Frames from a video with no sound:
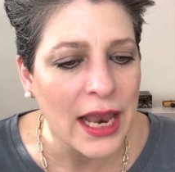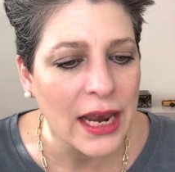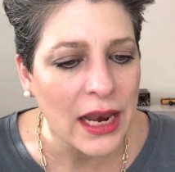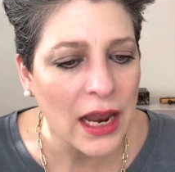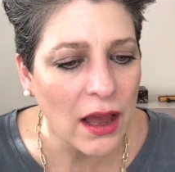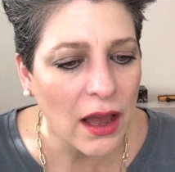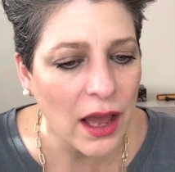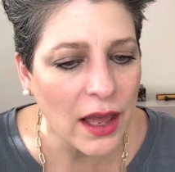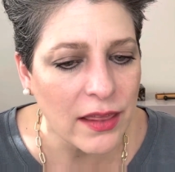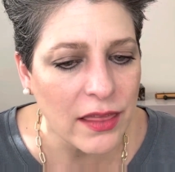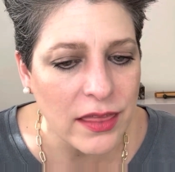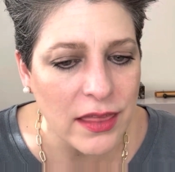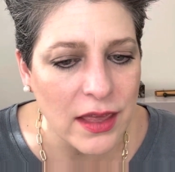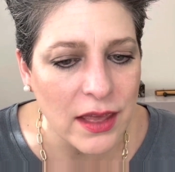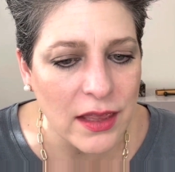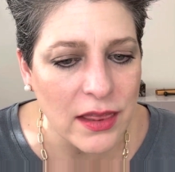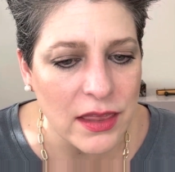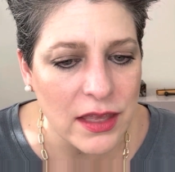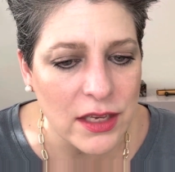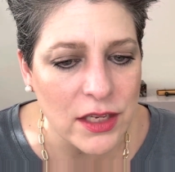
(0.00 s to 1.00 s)
Now I
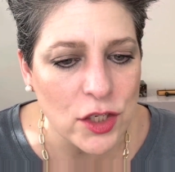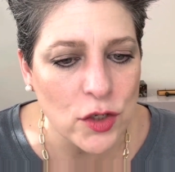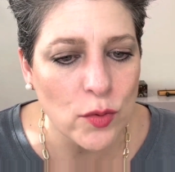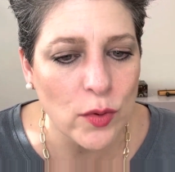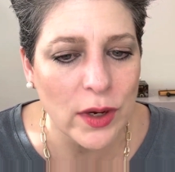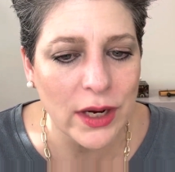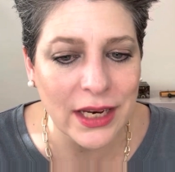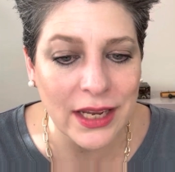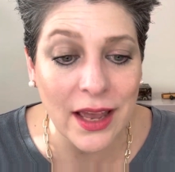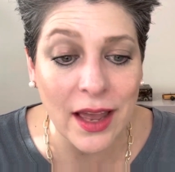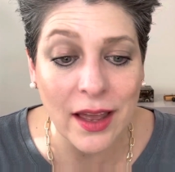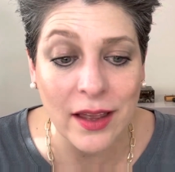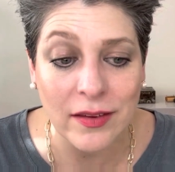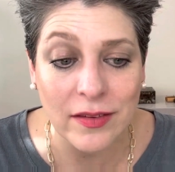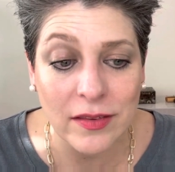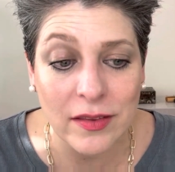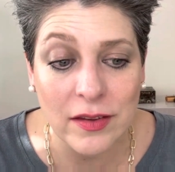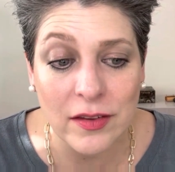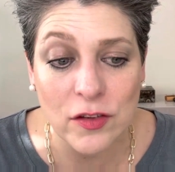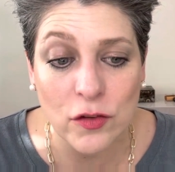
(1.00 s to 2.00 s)
think this one,
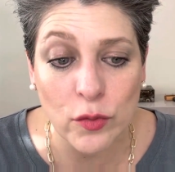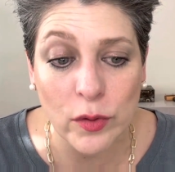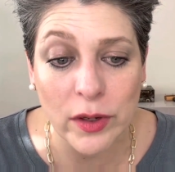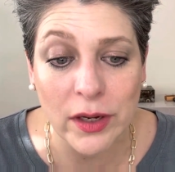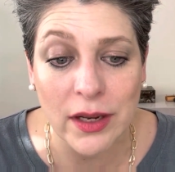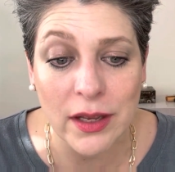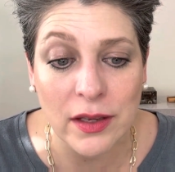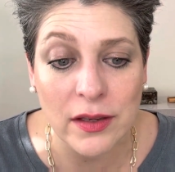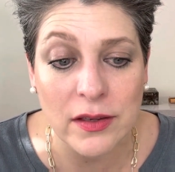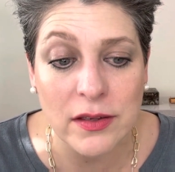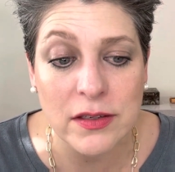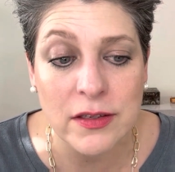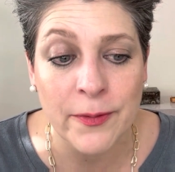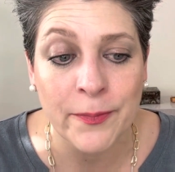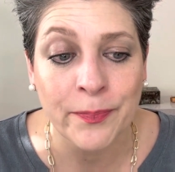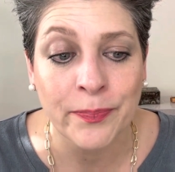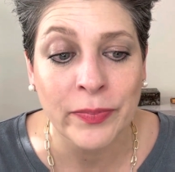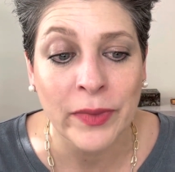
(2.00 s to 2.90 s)
yes, this one is